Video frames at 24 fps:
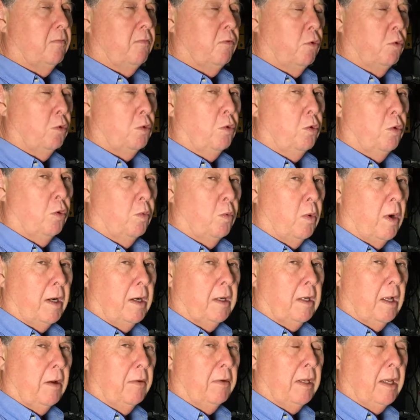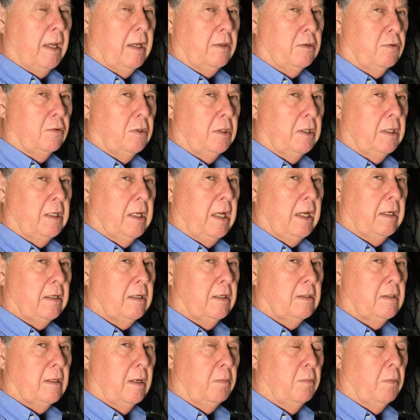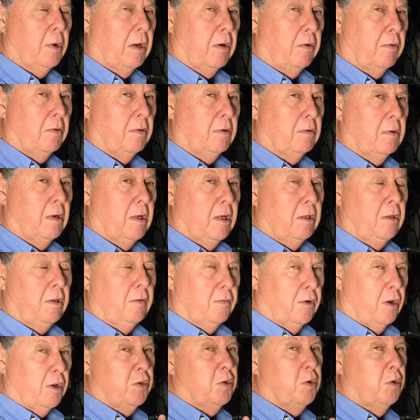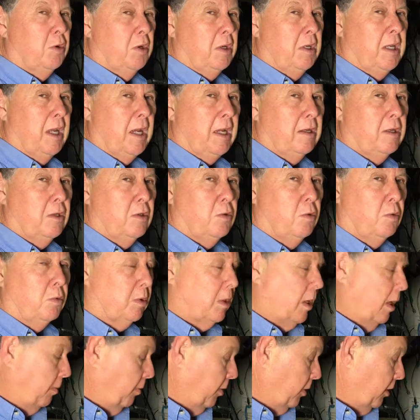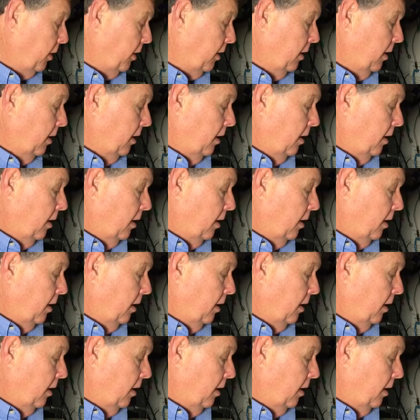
four core run going out to a detector somewhere and you've got two detectors hooked up on it,